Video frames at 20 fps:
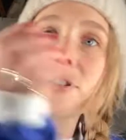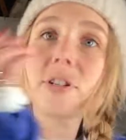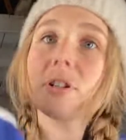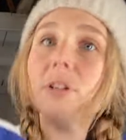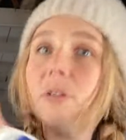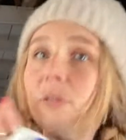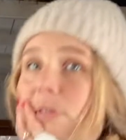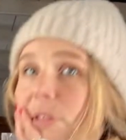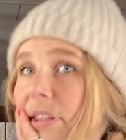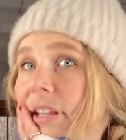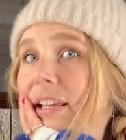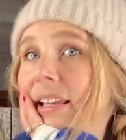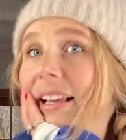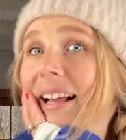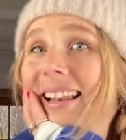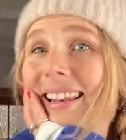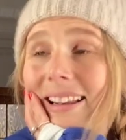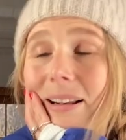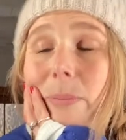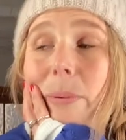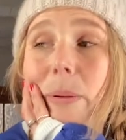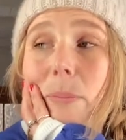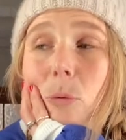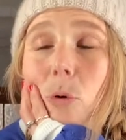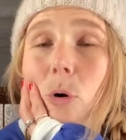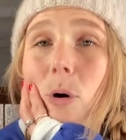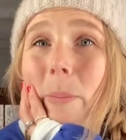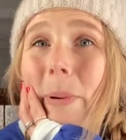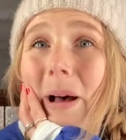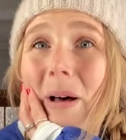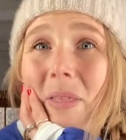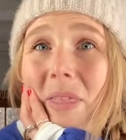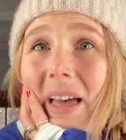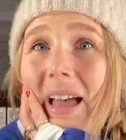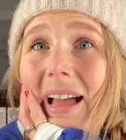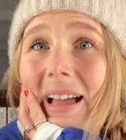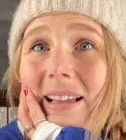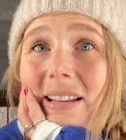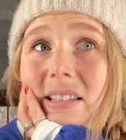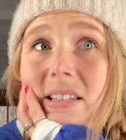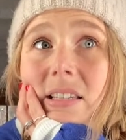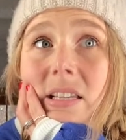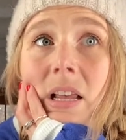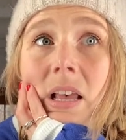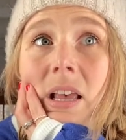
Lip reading: to think a little bit more about that,